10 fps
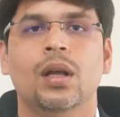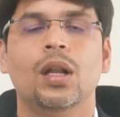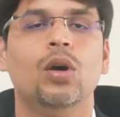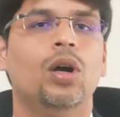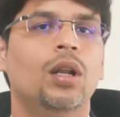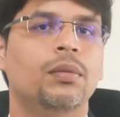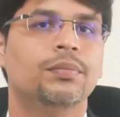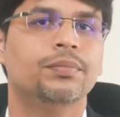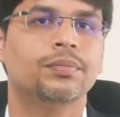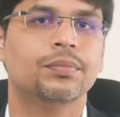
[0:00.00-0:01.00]
Hello all,
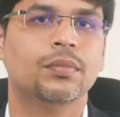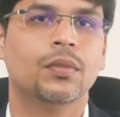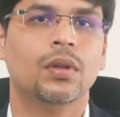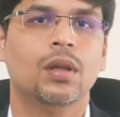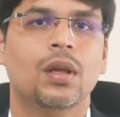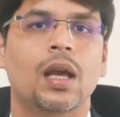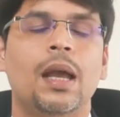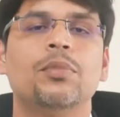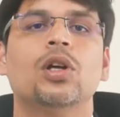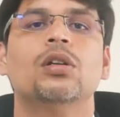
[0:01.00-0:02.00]

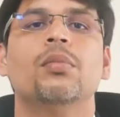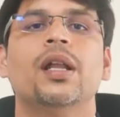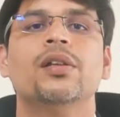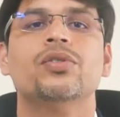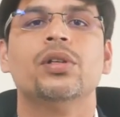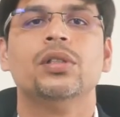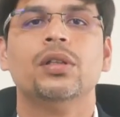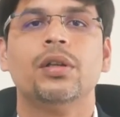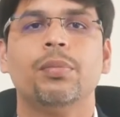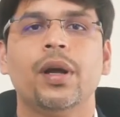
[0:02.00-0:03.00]
I am Dr. Manas
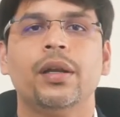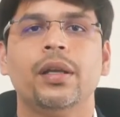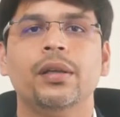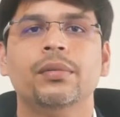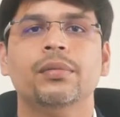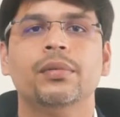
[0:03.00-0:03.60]
Ranjan Tripathy,